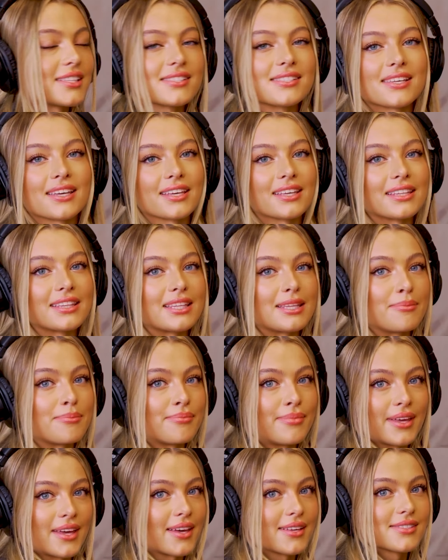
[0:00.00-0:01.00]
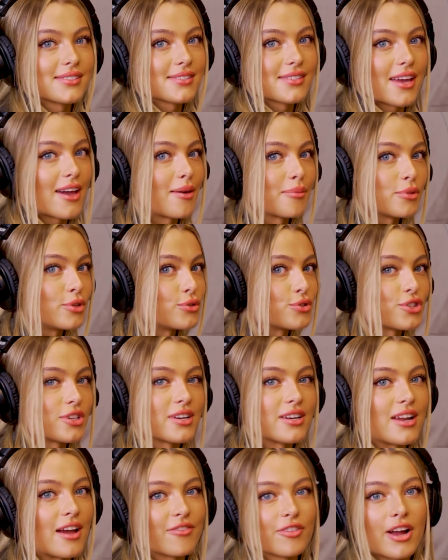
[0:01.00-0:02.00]
That's like the biggest scam. You should
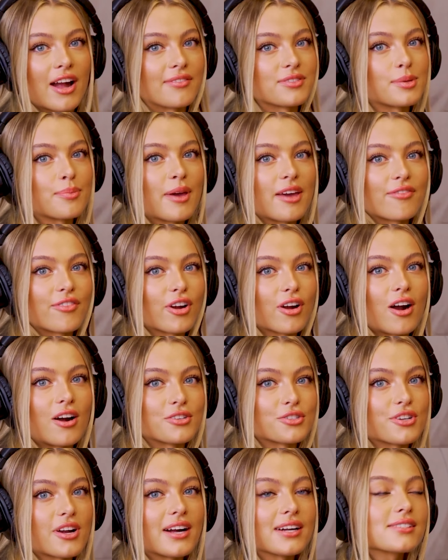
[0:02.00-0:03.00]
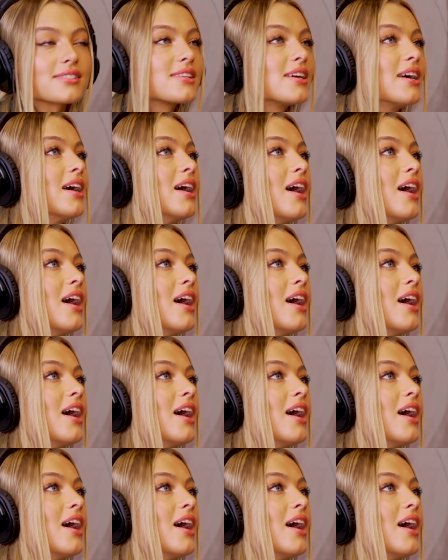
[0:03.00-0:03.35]
never have to pay for a contract.